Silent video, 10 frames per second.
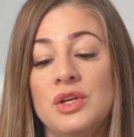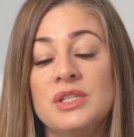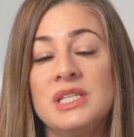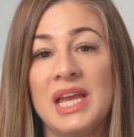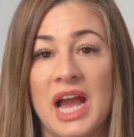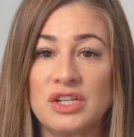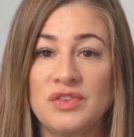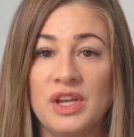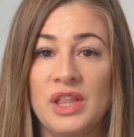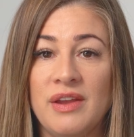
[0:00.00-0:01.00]
using cash
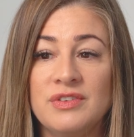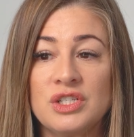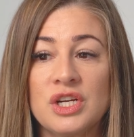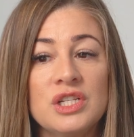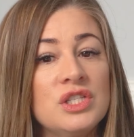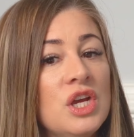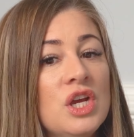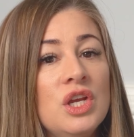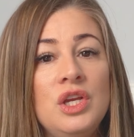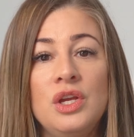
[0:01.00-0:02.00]
value life insurance,
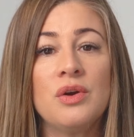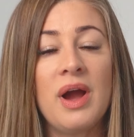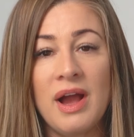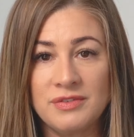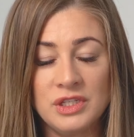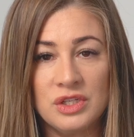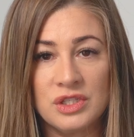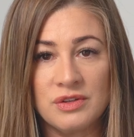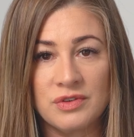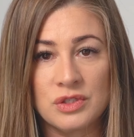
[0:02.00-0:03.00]
you don't have to
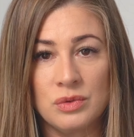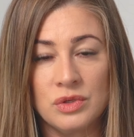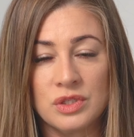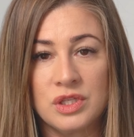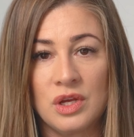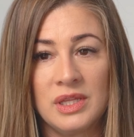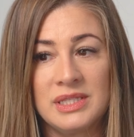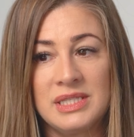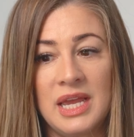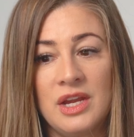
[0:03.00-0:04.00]
use it for school. So
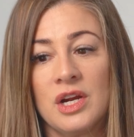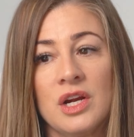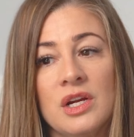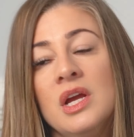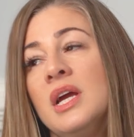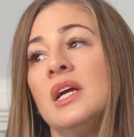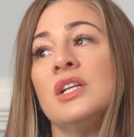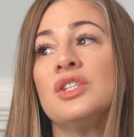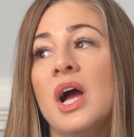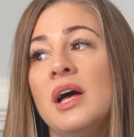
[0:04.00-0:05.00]
let's say you're
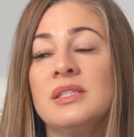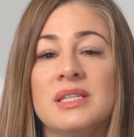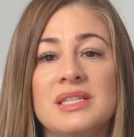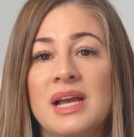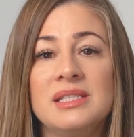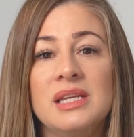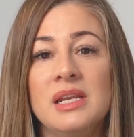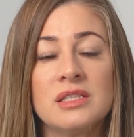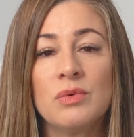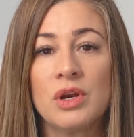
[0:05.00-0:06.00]
child decides he
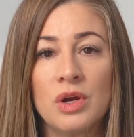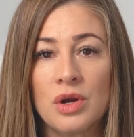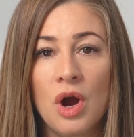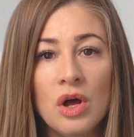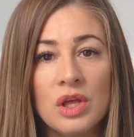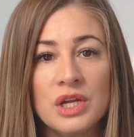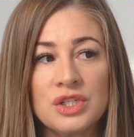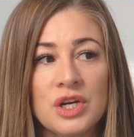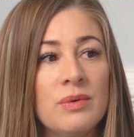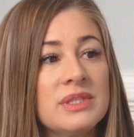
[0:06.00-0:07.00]
doesn't want to go to
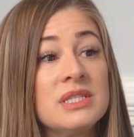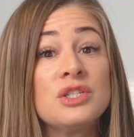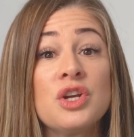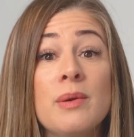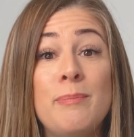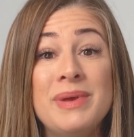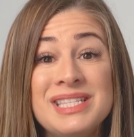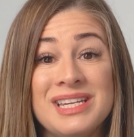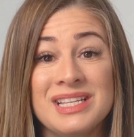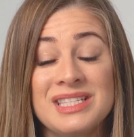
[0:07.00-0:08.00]
college or he wants to start a
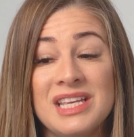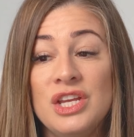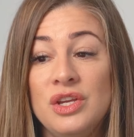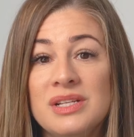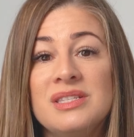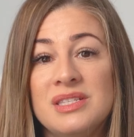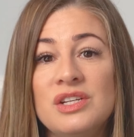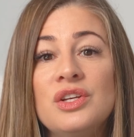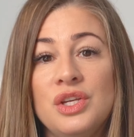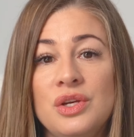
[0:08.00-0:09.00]
business, you can
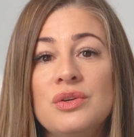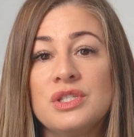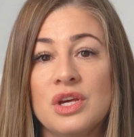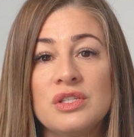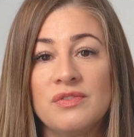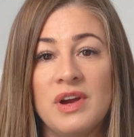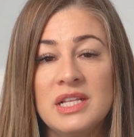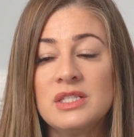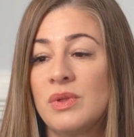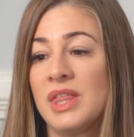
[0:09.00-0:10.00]
still use those
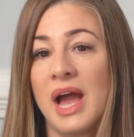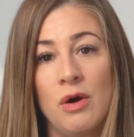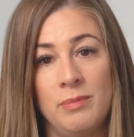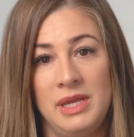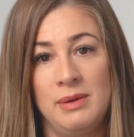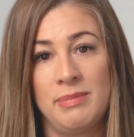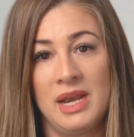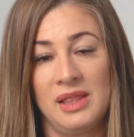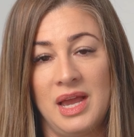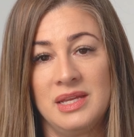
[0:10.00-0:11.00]
funds without being
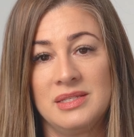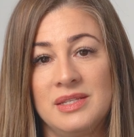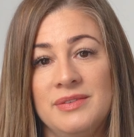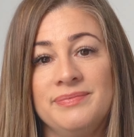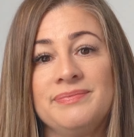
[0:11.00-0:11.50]
penalized.